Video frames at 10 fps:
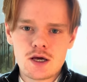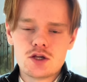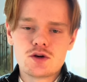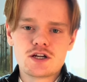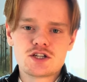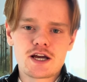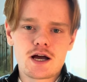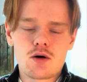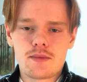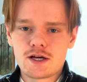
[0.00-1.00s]
You can check
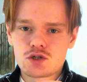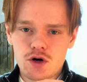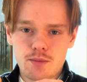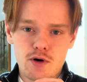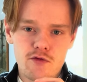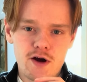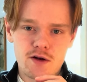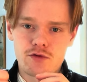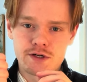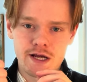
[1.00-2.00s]
out my Twitter profile
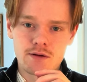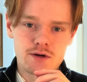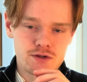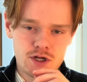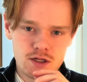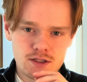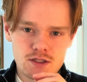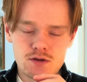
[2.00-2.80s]
for daily results.